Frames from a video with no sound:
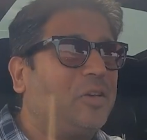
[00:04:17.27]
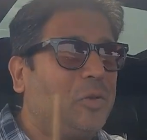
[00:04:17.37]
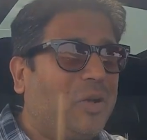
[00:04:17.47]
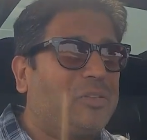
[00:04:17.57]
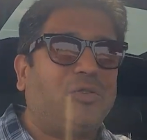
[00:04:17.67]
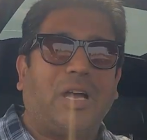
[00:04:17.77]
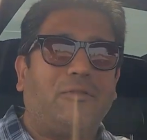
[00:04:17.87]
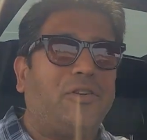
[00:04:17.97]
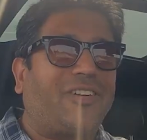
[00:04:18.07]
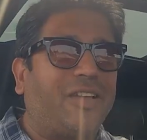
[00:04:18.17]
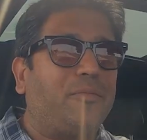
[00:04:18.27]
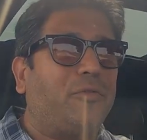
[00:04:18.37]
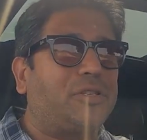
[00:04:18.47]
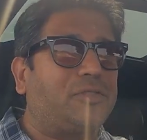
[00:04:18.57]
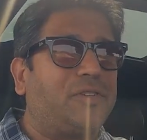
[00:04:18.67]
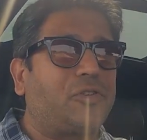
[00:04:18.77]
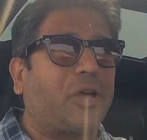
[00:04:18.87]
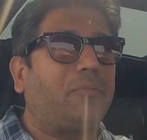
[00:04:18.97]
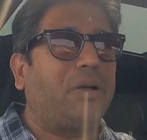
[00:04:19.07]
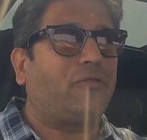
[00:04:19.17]
You also have your drive modes which
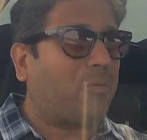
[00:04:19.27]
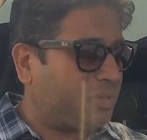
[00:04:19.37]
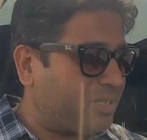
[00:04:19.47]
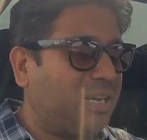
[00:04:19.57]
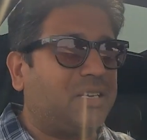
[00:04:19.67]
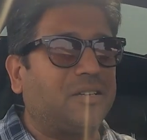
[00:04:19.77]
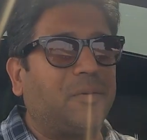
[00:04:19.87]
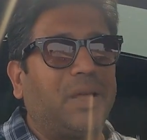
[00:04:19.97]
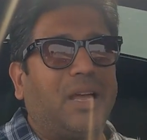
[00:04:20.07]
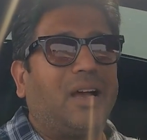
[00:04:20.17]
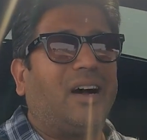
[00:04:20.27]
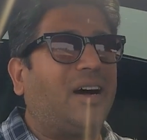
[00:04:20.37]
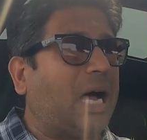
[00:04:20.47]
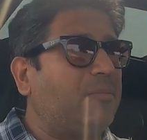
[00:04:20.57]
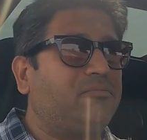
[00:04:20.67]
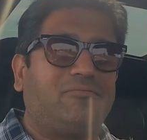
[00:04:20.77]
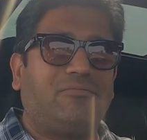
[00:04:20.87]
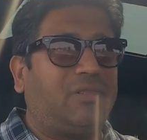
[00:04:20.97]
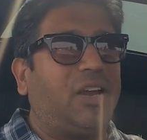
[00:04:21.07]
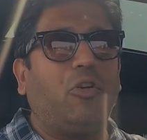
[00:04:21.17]
you can pick from the selector. I'm
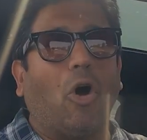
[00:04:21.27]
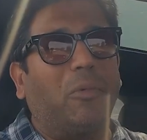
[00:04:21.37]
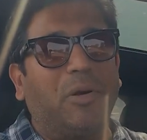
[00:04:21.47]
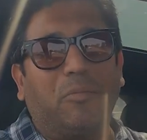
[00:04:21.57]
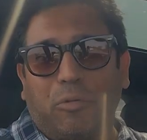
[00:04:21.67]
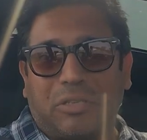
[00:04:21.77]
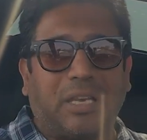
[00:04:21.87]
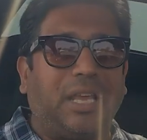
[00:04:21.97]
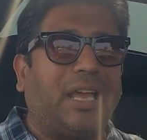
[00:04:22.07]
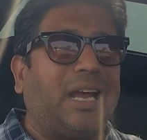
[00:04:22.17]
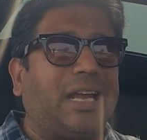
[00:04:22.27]
in normal mostly,